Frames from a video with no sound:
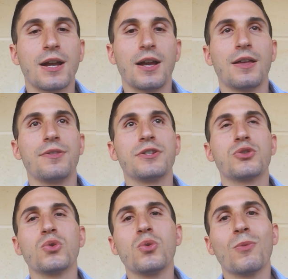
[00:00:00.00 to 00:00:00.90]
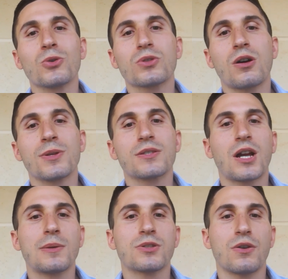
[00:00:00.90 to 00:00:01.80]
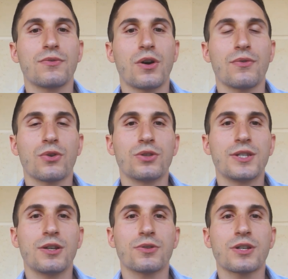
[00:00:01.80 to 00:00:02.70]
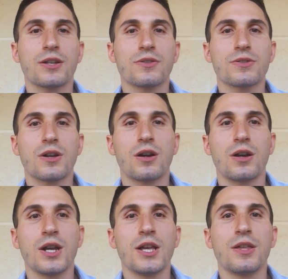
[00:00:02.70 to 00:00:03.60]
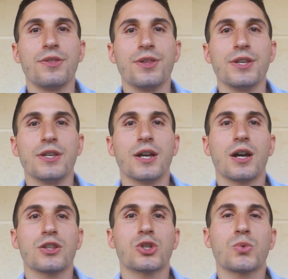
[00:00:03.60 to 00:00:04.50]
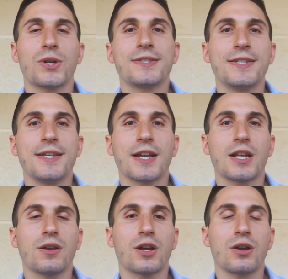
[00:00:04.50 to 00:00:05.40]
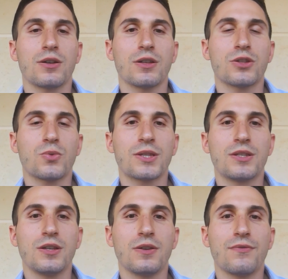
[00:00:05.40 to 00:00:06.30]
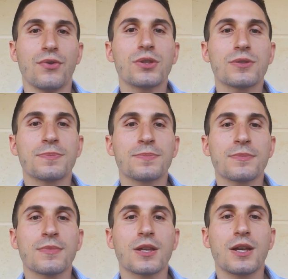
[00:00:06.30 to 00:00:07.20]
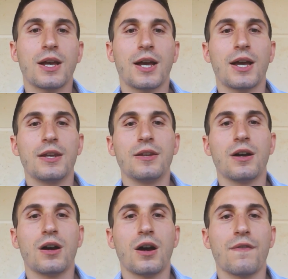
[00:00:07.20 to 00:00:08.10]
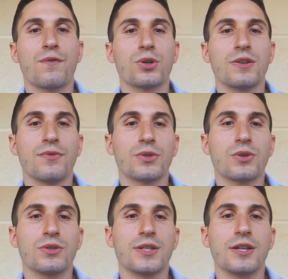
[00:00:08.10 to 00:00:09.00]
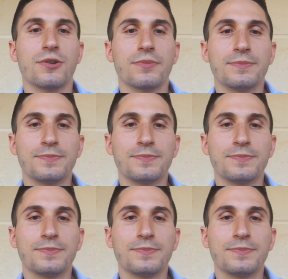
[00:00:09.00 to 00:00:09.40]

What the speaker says: And the 2 most common types of container sizes are the 20 foot and a 40-foot container.